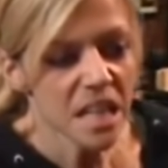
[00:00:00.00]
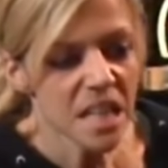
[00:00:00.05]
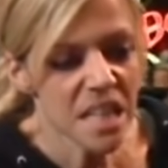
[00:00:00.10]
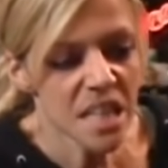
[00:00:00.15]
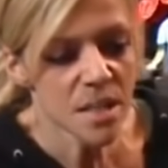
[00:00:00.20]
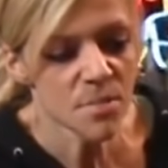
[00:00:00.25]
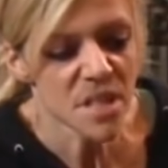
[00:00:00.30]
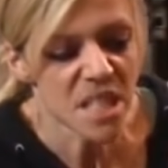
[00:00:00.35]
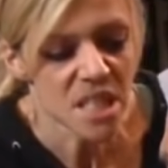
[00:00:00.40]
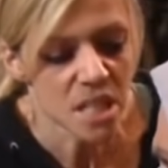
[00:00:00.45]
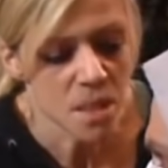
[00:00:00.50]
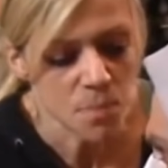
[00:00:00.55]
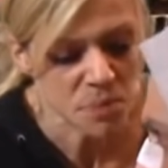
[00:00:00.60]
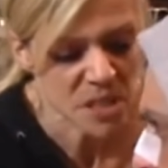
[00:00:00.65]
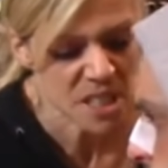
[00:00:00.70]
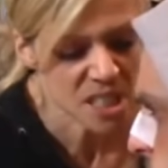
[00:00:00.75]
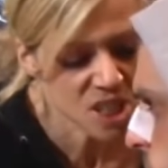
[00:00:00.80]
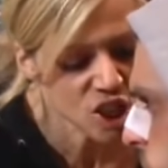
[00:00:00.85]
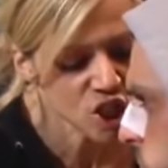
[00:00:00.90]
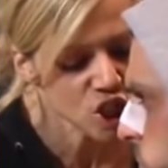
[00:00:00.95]
I am gonna
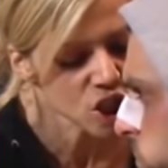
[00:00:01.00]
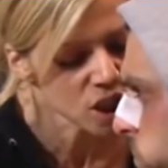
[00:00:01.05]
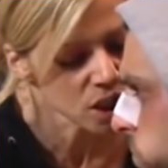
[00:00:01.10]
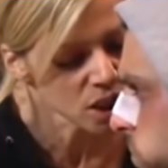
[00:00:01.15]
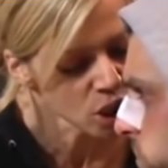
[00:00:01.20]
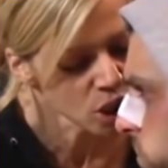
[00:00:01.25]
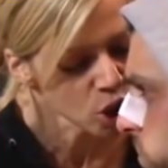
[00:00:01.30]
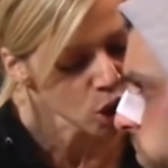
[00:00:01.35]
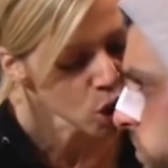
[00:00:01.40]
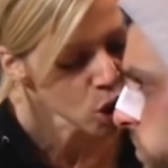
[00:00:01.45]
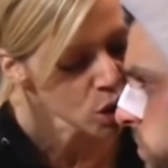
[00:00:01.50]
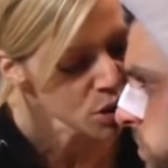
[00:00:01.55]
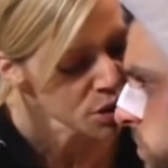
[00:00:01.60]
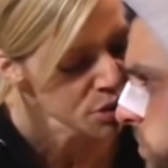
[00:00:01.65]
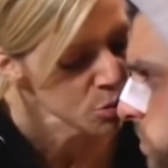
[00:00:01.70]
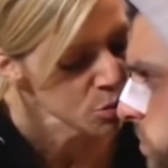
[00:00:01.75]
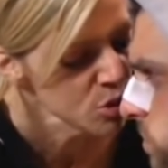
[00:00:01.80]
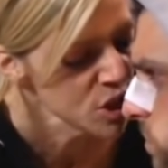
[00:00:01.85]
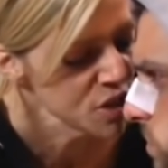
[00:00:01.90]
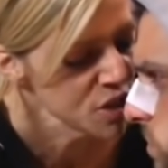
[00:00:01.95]
punch a
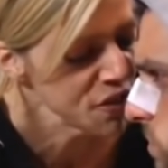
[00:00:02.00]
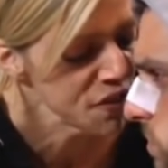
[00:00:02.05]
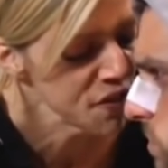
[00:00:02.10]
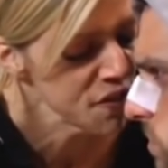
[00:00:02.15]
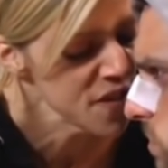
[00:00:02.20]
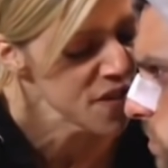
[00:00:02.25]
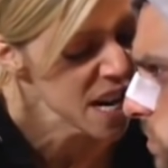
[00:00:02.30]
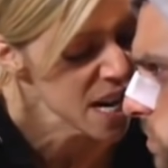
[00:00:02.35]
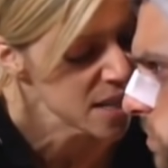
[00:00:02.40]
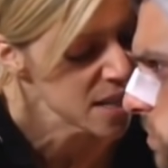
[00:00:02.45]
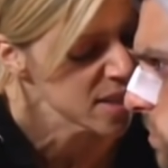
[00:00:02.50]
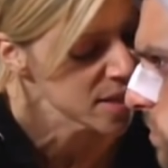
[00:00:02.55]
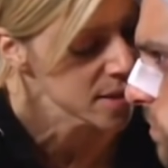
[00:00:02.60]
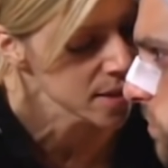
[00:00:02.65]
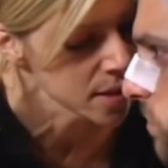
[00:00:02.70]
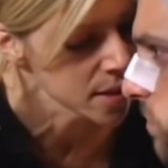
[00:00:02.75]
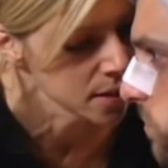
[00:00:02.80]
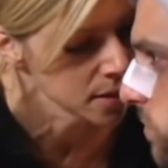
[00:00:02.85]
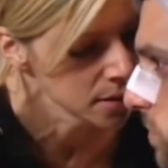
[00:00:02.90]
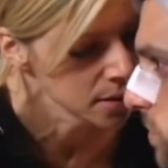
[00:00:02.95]
hole through your
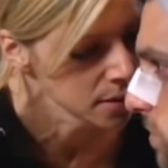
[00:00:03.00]
face.